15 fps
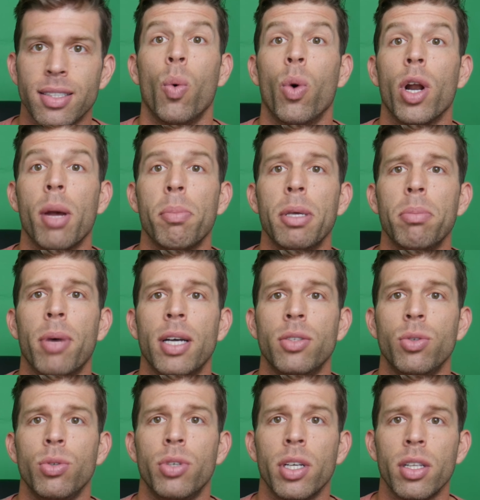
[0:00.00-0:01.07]
What I mean by
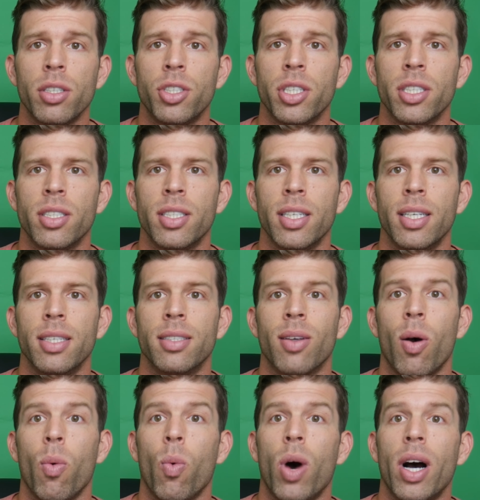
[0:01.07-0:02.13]
due diligence is
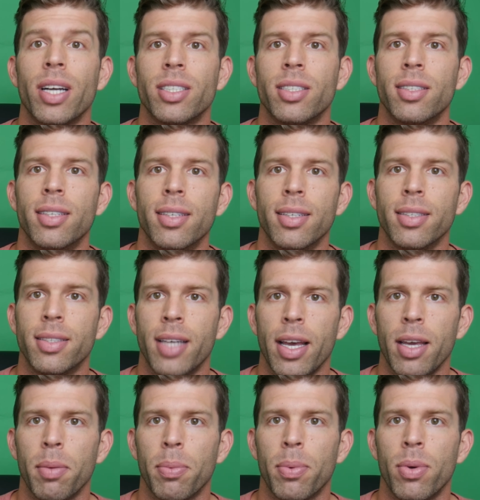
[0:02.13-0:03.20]
watch the
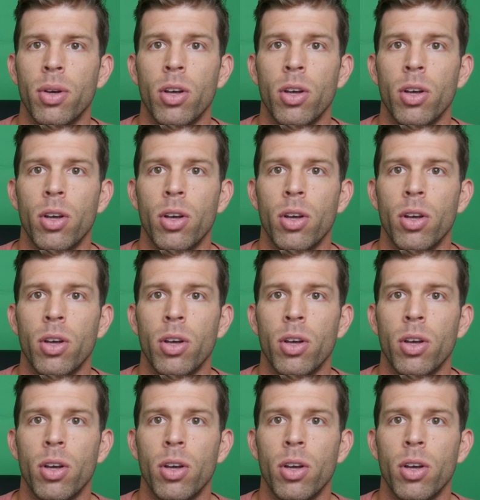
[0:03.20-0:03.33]
tape.